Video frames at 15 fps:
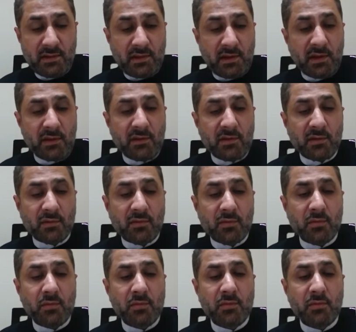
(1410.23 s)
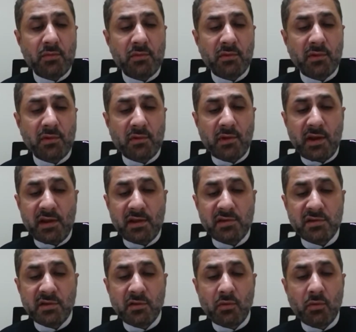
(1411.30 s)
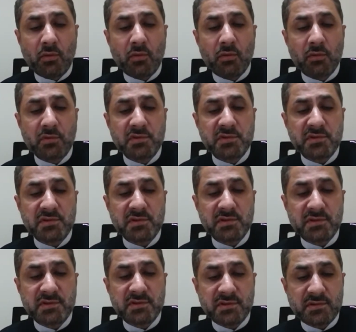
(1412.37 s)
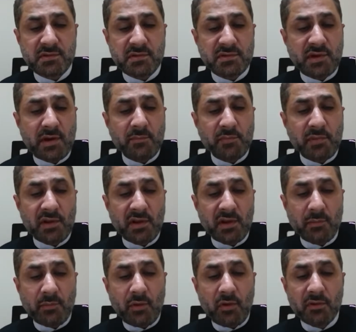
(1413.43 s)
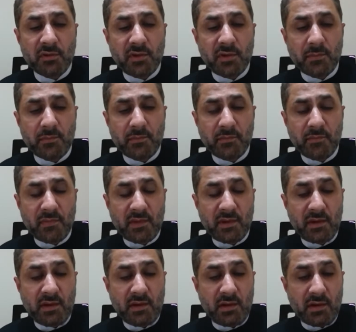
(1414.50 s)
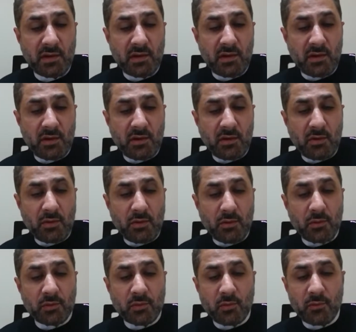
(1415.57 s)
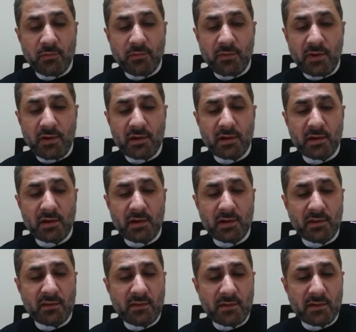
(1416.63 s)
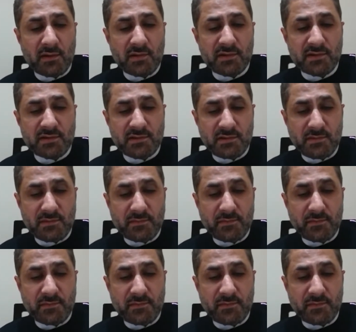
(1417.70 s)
either through the raging horses trampling upon them, or through fear and thirst.